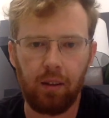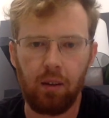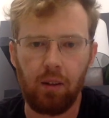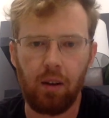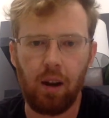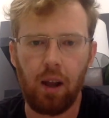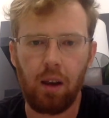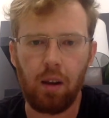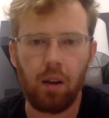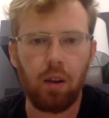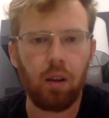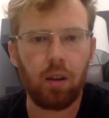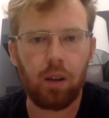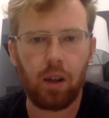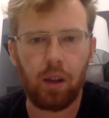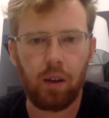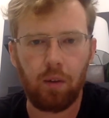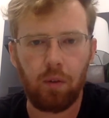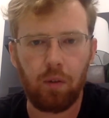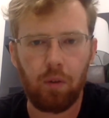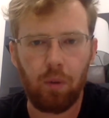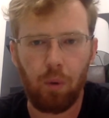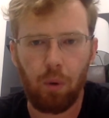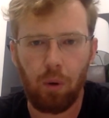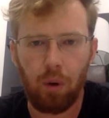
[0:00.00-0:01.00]
you're not looking
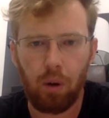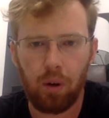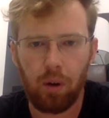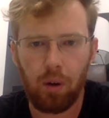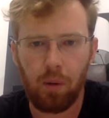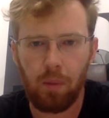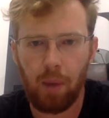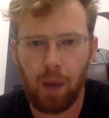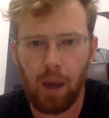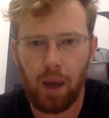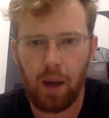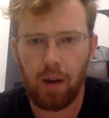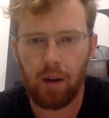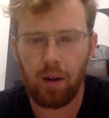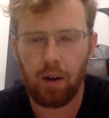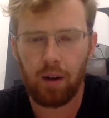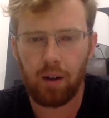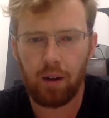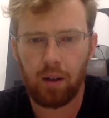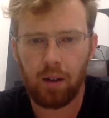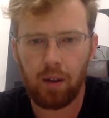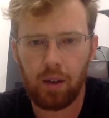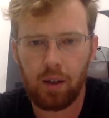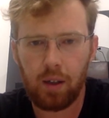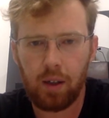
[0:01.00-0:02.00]
for, no
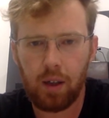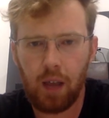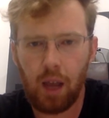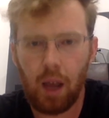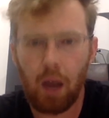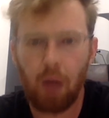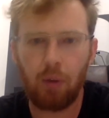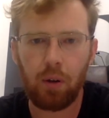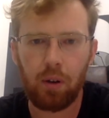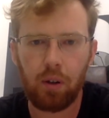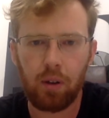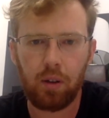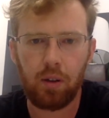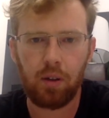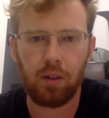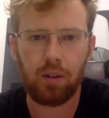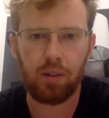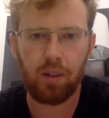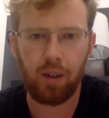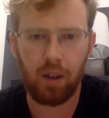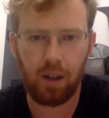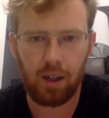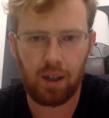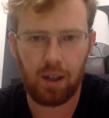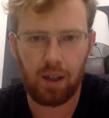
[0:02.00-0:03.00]
matter how good your
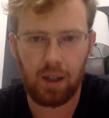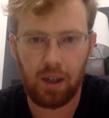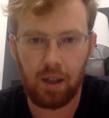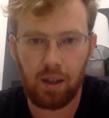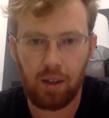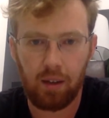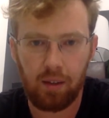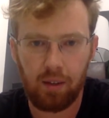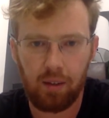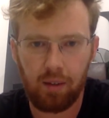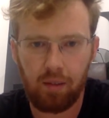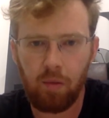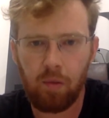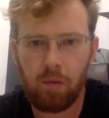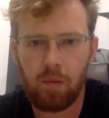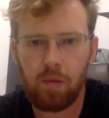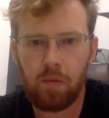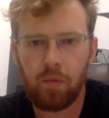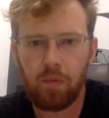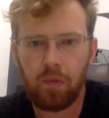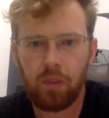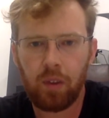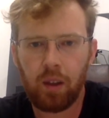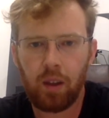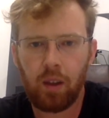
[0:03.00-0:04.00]
study is.
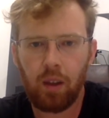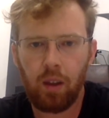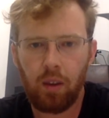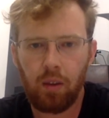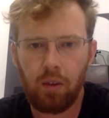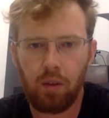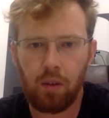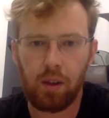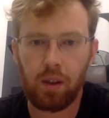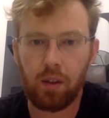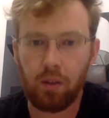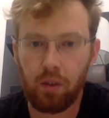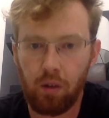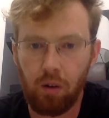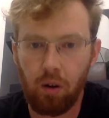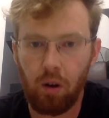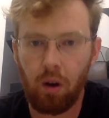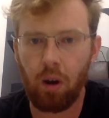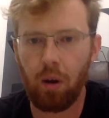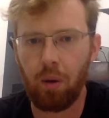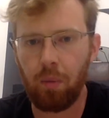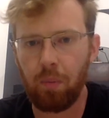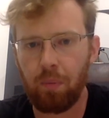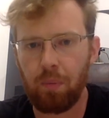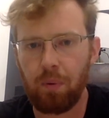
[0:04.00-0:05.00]
So these are
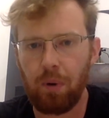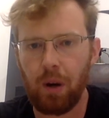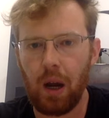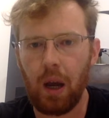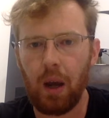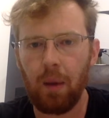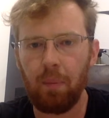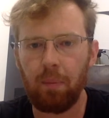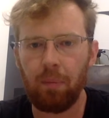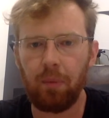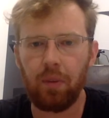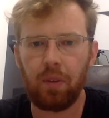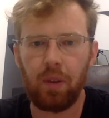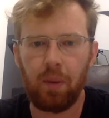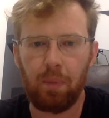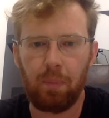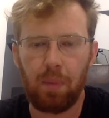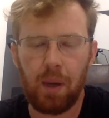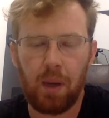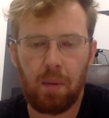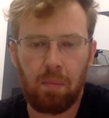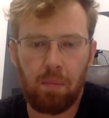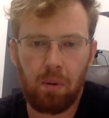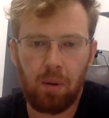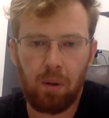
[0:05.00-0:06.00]
all problems that
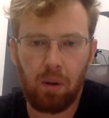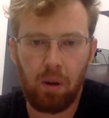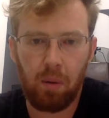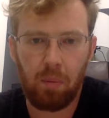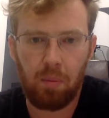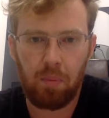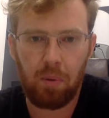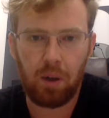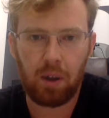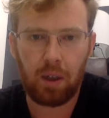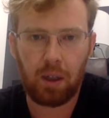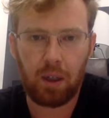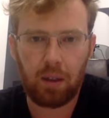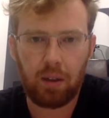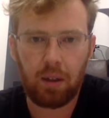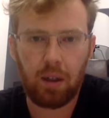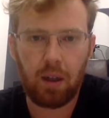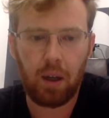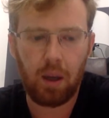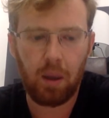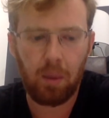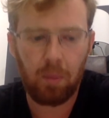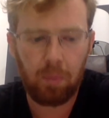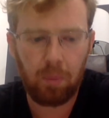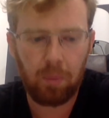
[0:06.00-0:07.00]
people are bringing
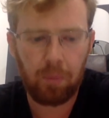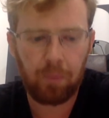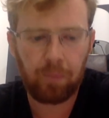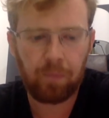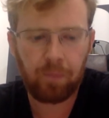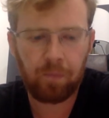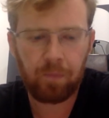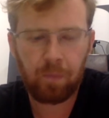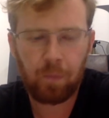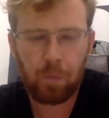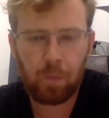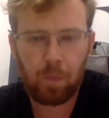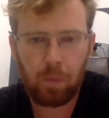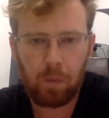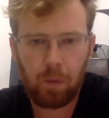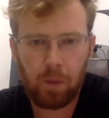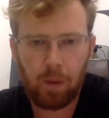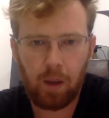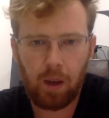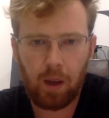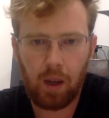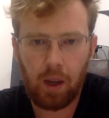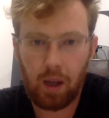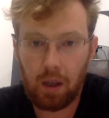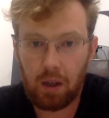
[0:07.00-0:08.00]
up,
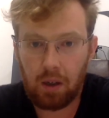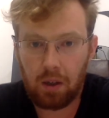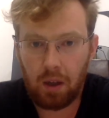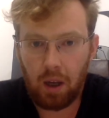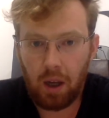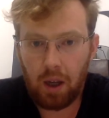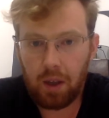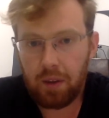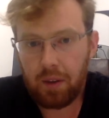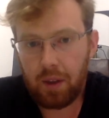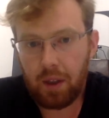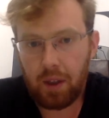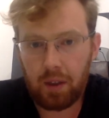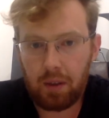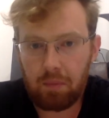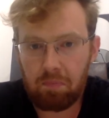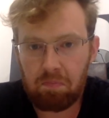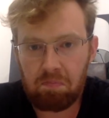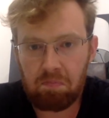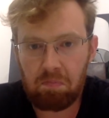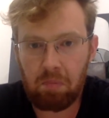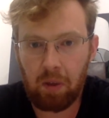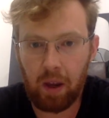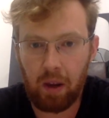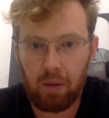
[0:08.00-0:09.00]
and I think
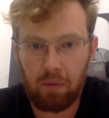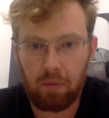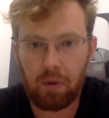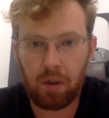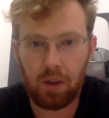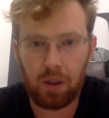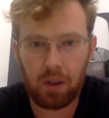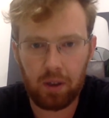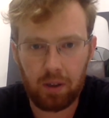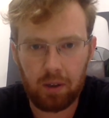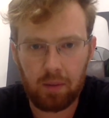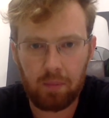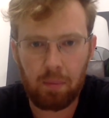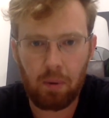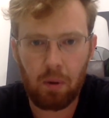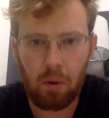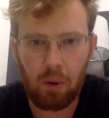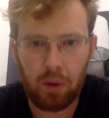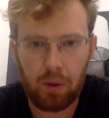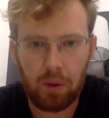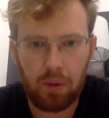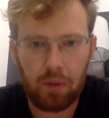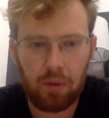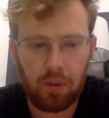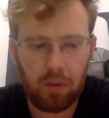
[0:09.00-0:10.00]
they have really good
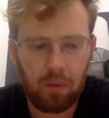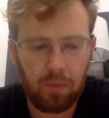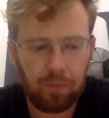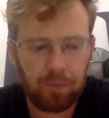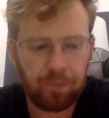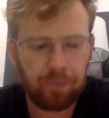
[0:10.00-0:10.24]
points.